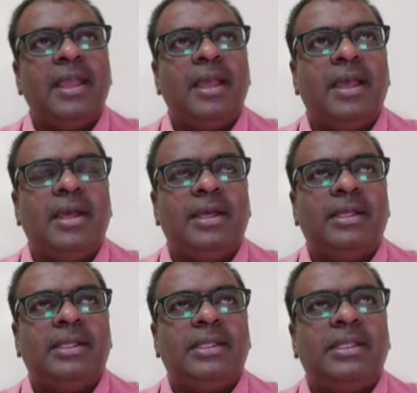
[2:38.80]
the
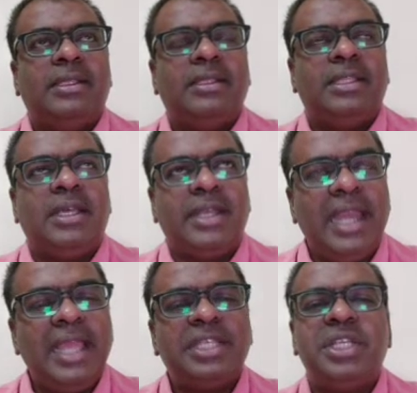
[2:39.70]

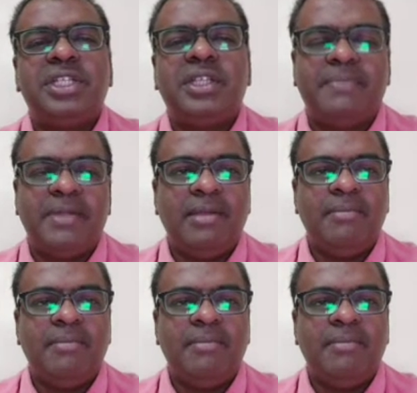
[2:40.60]
relationship